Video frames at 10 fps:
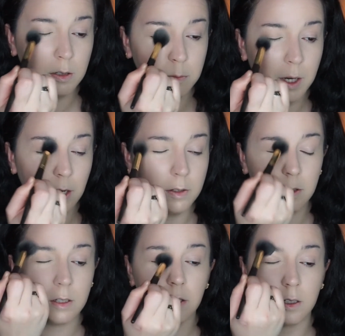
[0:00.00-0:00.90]

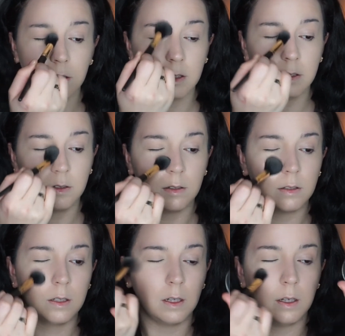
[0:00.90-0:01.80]
powder.
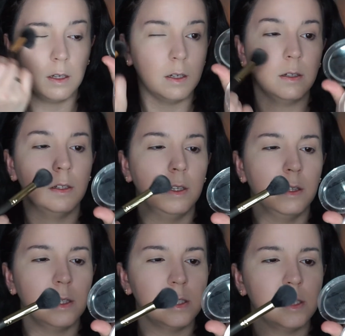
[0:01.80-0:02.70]

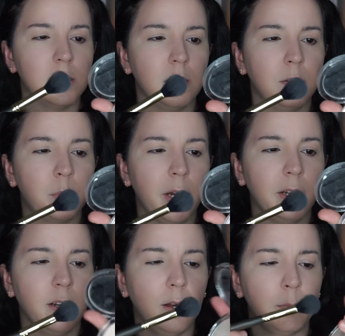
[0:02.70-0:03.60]
This is the
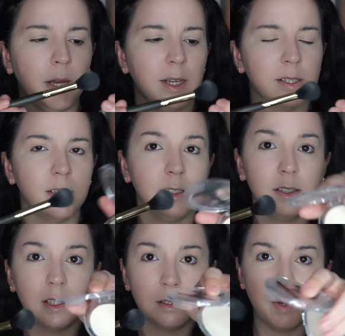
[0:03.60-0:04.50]
Brighten Up
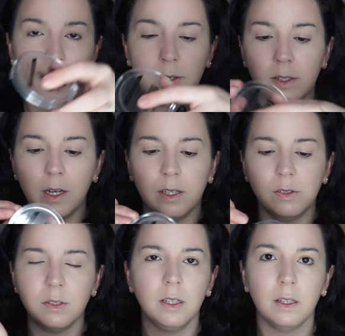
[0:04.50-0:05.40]
Essence powder. I
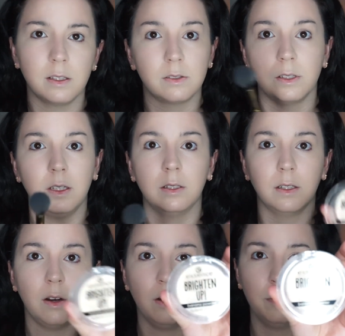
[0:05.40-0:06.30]
use it literally in
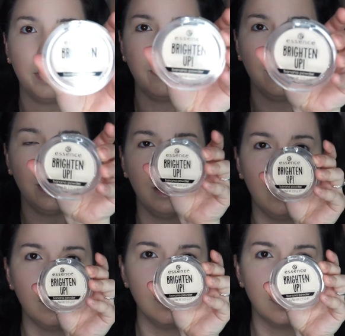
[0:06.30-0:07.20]
all my
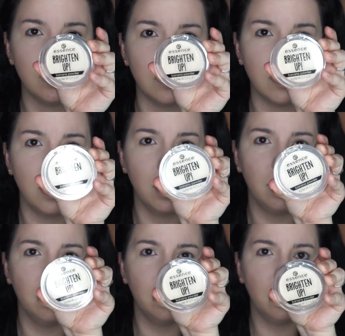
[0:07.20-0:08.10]
videos.
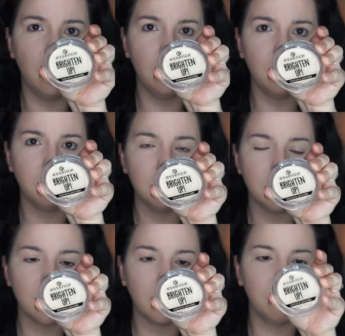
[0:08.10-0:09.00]

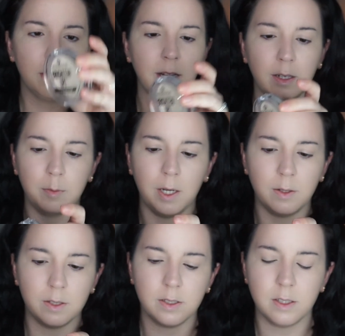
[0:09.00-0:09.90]
It's like a banana
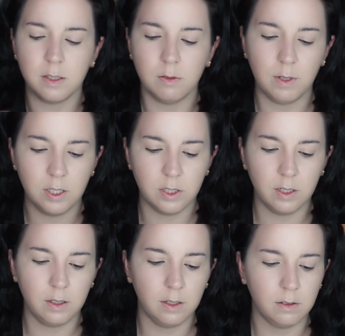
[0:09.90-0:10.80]
powder situation,
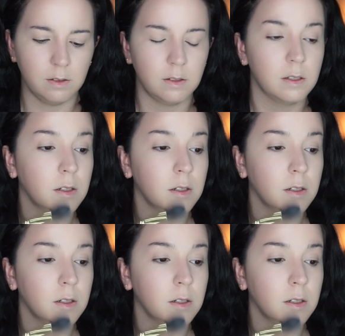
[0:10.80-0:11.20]
and